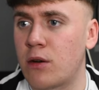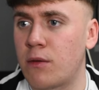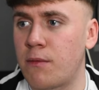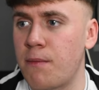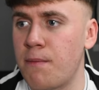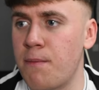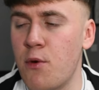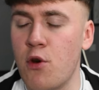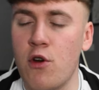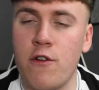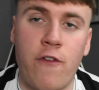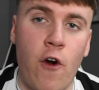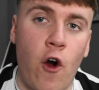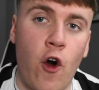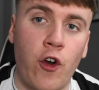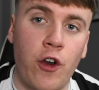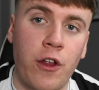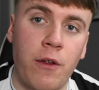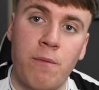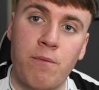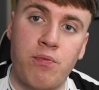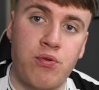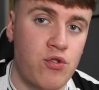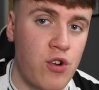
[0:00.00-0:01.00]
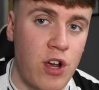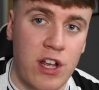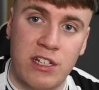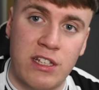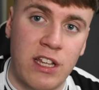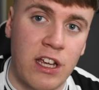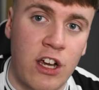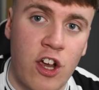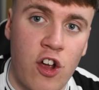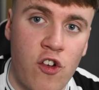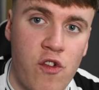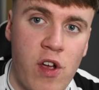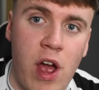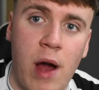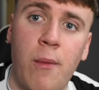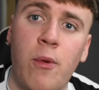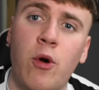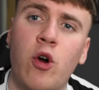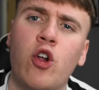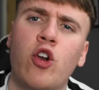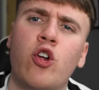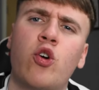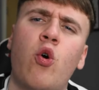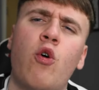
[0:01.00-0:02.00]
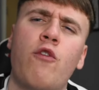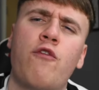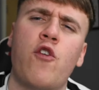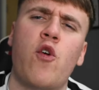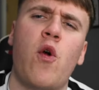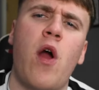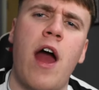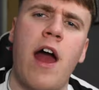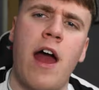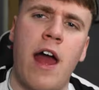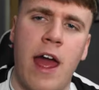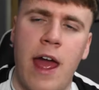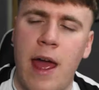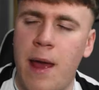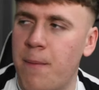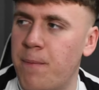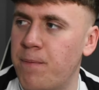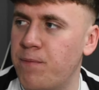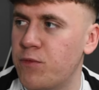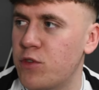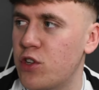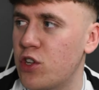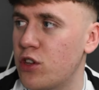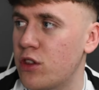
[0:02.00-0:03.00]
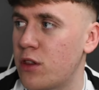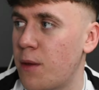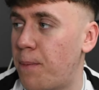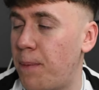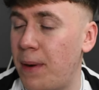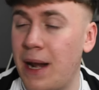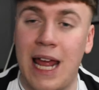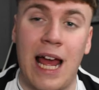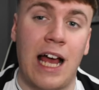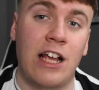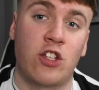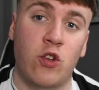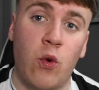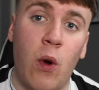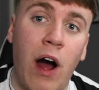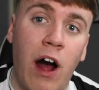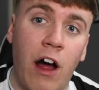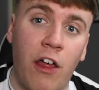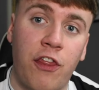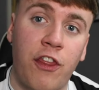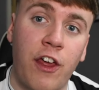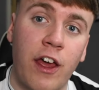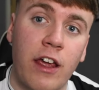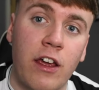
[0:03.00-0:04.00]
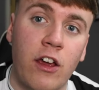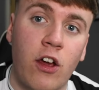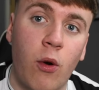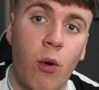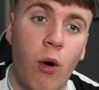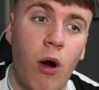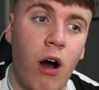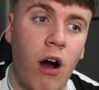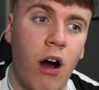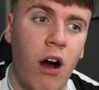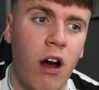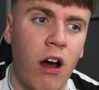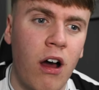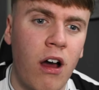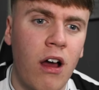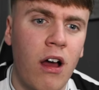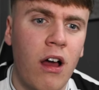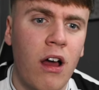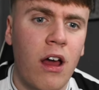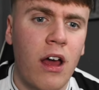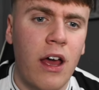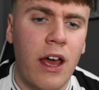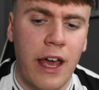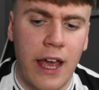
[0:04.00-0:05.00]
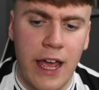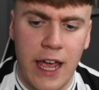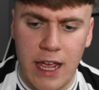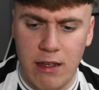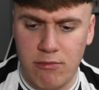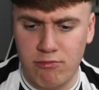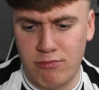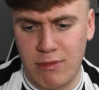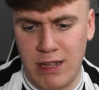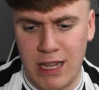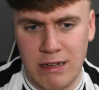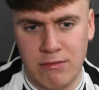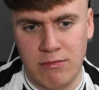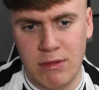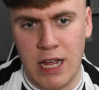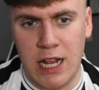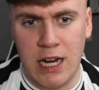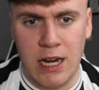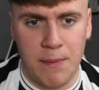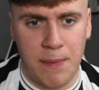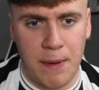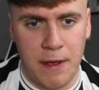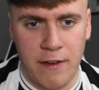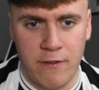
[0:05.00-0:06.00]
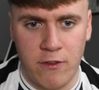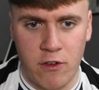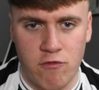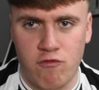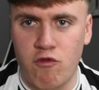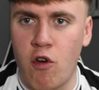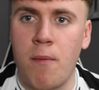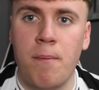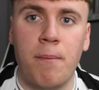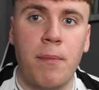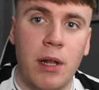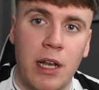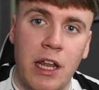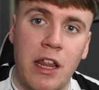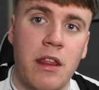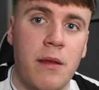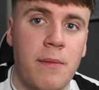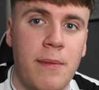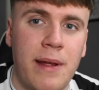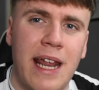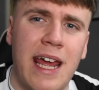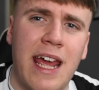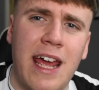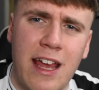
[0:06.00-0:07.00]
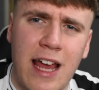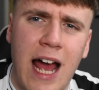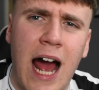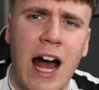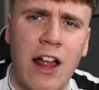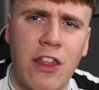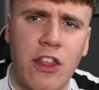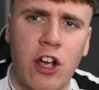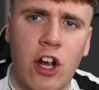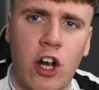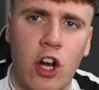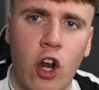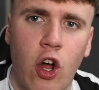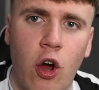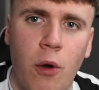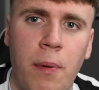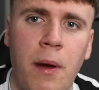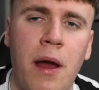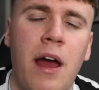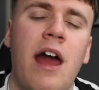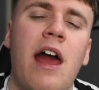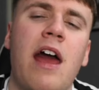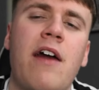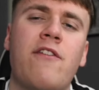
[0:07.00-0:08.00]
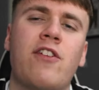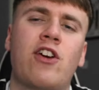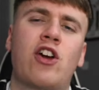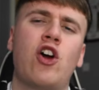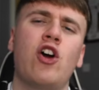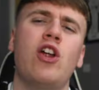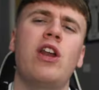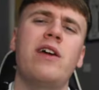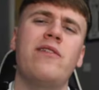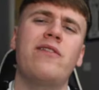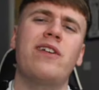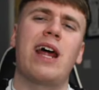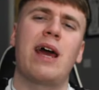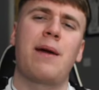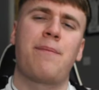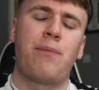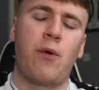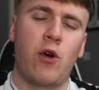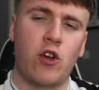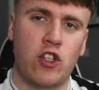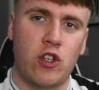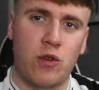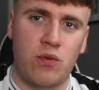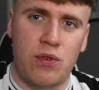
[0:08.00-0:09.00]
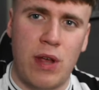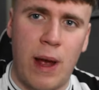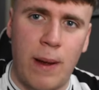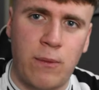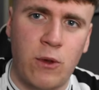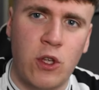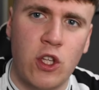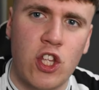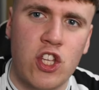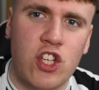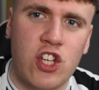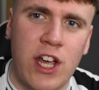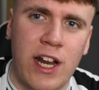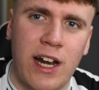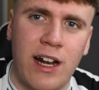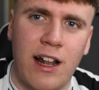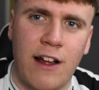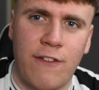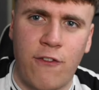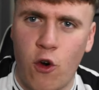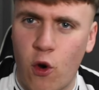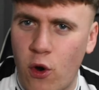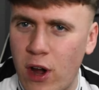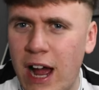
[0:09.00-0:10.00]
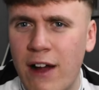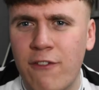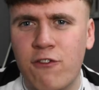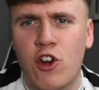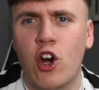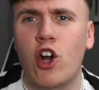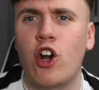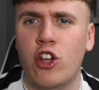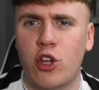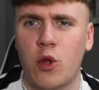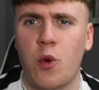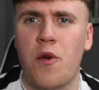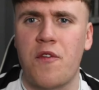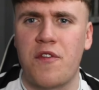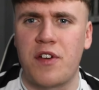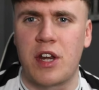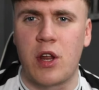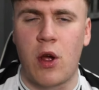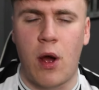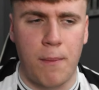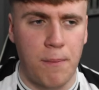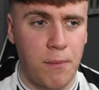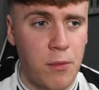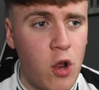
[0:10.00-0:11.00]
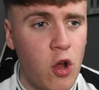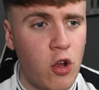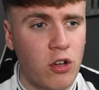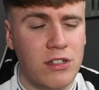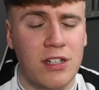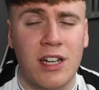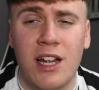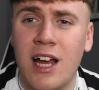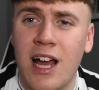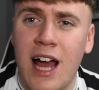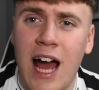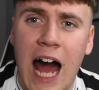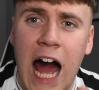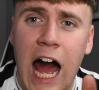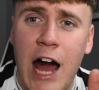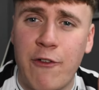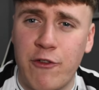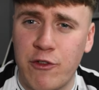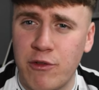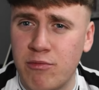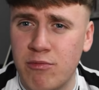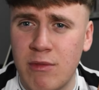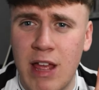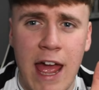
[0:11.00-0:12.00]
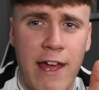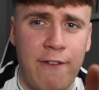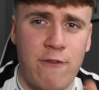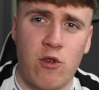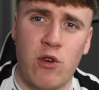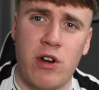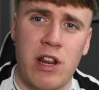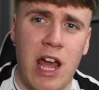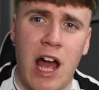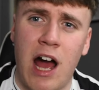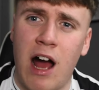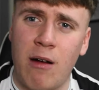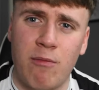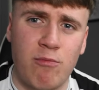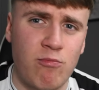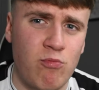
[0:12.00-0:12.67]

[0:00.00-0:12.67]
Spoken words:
move on and progress their career. We're going to go through the players who I think who are in a bit of a rumble at the minute at the club. If you could leave a like button, subscribe to the channel, I thought I've got to do a video. I'm not having everyone here